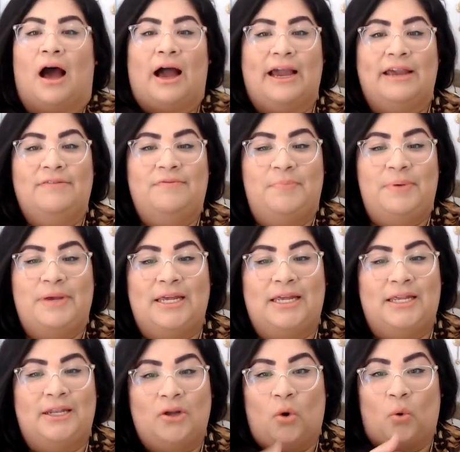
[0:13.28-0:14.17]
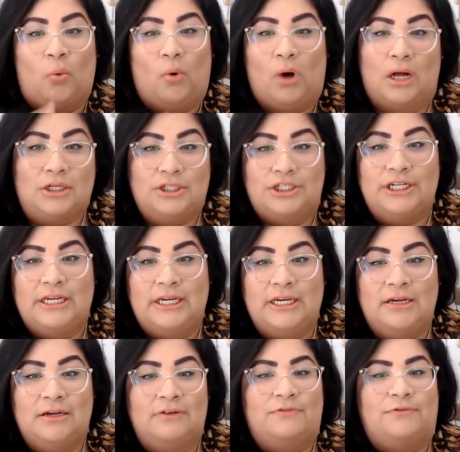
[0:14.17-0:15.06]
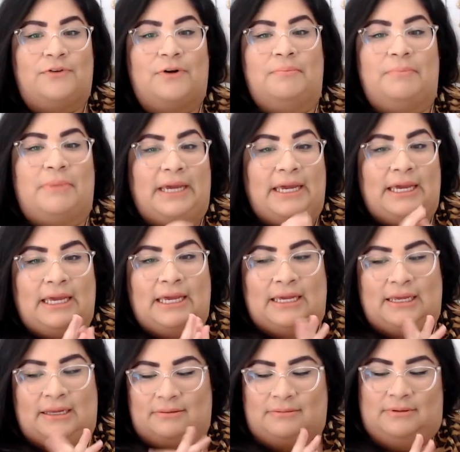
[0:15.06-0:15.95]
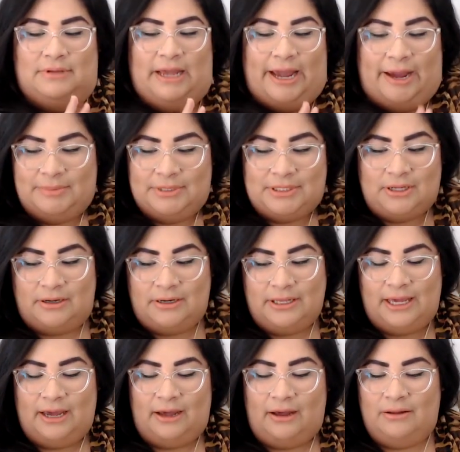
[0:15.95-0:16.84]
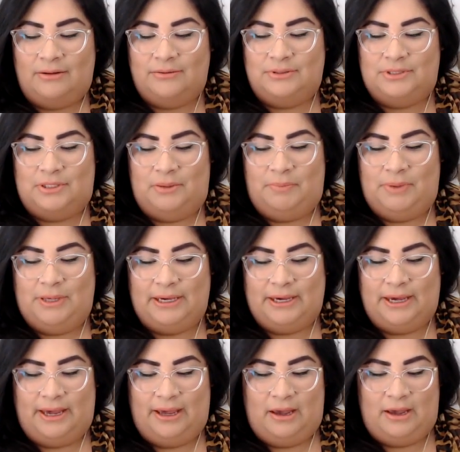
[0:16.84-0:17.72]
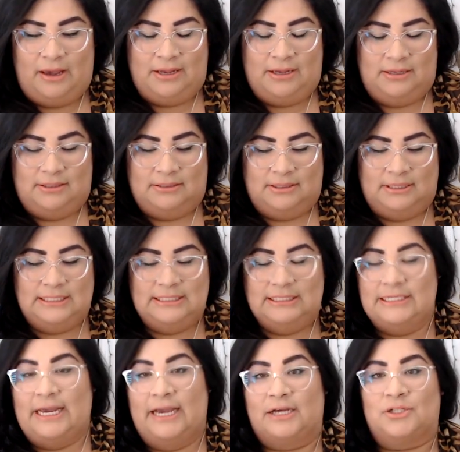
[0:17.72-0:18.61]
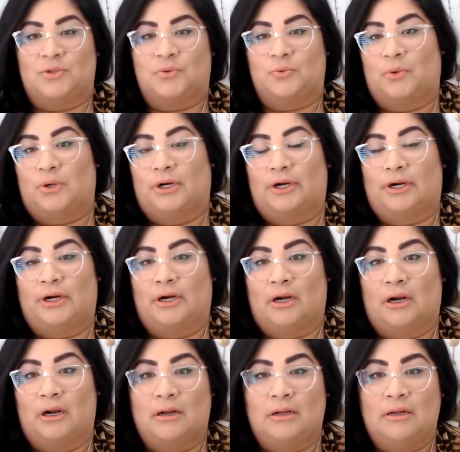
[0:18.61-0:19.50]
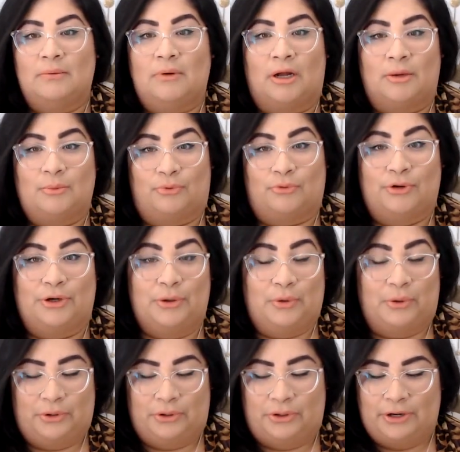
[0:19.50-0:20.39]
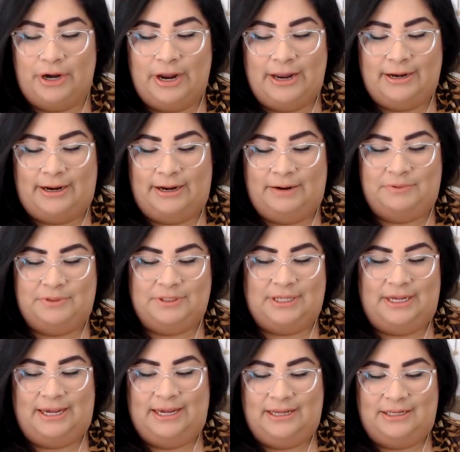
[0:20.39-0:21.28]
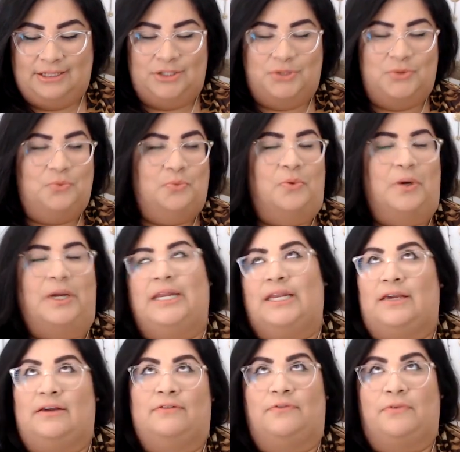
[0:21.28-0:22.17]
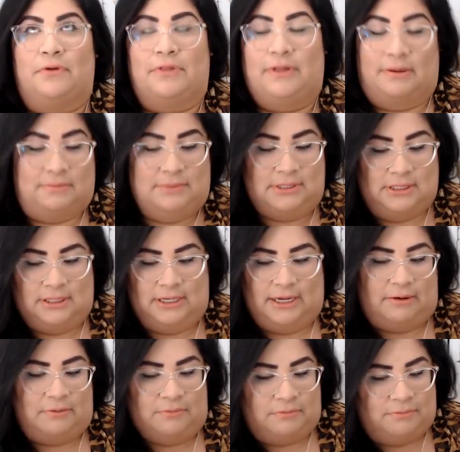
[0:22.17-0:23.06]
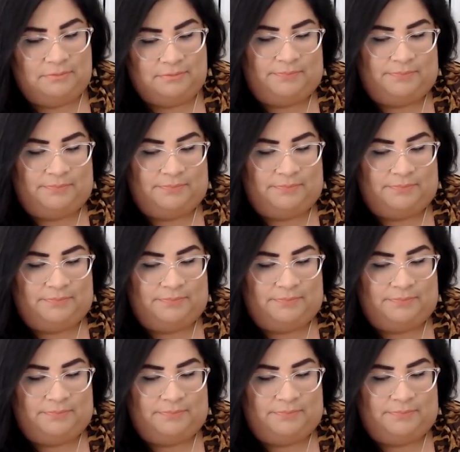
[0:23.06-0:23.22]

I've been watching from my Amazon account because these decks were on pre-order and I was like just waiting for them to get